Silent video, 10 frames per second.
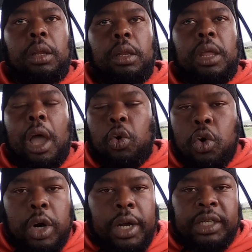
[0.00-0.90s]

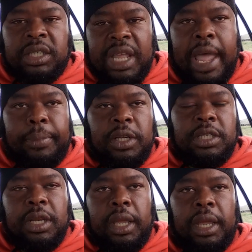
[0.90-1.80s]
Yahweh
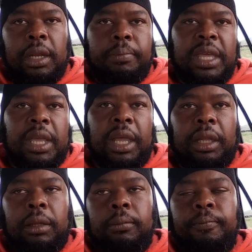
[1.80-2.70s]
established in the
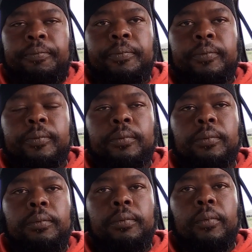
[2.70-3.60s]
beginning.
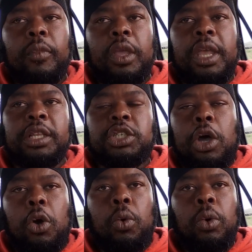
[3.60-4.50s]
And
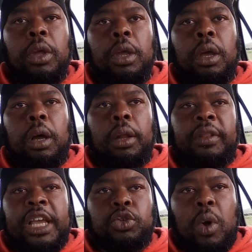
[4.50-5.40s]
so
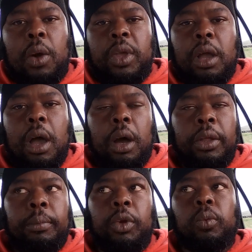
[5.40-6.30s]
that's why we call
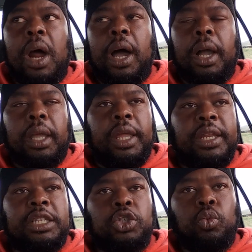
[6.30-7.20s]
him the rock. And
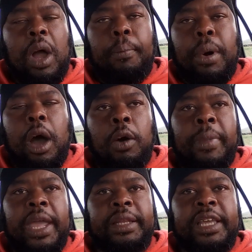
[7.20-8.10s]
this is why Paul
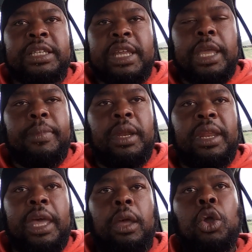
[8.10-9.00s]
made that statement
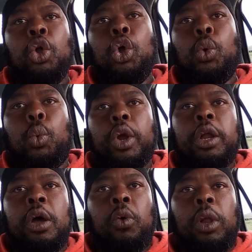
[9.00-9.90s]
that we're
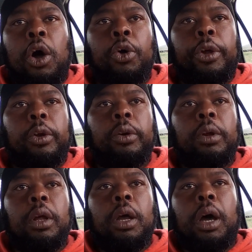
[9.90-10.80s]
no longer
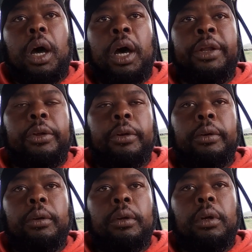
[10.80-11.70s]
under
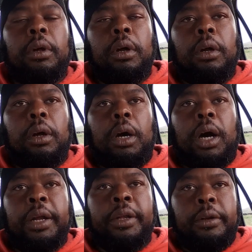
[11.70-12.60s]

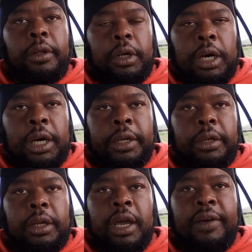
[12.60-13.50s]

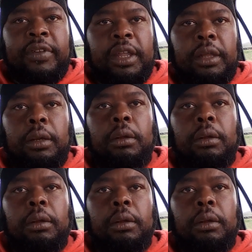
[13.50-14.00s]
the covenant.